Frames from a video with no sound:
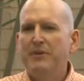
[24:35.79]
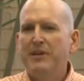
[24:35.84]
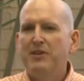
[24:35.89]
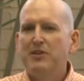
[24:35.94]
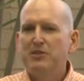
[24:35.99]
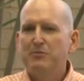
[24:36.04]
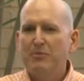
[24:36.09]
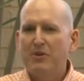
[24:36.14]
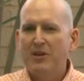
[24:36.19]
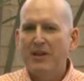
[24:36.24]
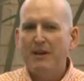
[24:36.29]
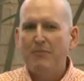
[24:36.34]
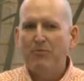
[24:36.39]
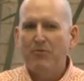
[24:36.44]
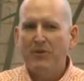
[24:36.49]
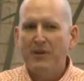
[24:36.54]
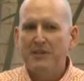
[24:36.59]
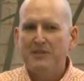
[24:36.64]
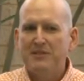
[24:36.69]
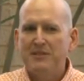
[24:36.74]
Petersburg
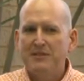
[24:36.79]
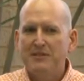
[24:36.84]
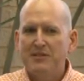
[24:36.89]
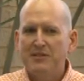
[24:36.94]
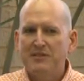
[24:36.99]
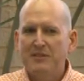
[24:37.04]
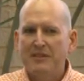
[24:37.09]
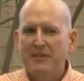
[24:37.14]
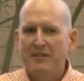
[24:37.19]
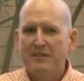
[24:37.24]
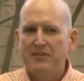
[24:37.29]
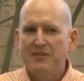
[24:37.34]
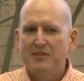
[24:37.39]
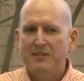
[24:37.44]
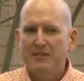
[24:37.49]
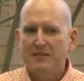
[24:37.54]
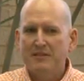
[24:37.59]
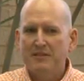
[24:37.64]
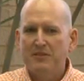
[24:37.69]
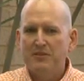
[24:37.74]
operations
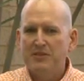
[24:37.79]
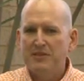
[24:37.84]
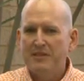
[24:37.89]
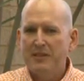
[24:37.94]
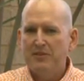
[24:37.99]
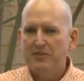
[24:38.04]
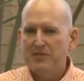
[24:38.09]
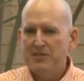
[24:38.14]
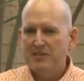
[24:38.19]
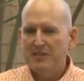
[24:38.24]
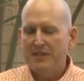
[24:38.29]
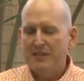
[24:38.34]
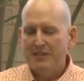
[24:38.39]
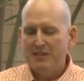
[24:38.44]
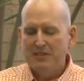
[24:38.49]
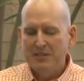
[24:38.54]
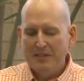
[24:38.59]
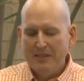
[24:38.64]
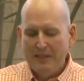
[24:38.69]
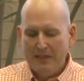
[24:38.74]
against those
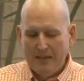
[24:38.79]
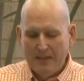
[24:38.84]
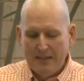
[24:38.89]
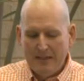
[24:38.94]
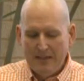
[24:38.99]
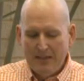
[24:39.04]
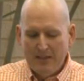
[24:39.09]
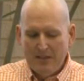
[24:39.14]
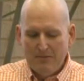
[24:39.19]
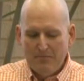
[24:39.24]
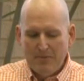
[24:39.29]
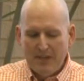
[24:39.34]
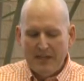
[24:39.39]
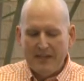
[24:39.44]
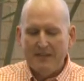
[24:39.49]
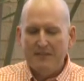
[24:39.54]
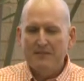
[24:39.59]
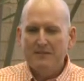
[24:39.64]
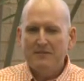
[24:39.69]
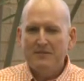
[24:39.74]
siege,
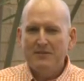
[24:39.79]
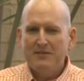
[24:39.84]
but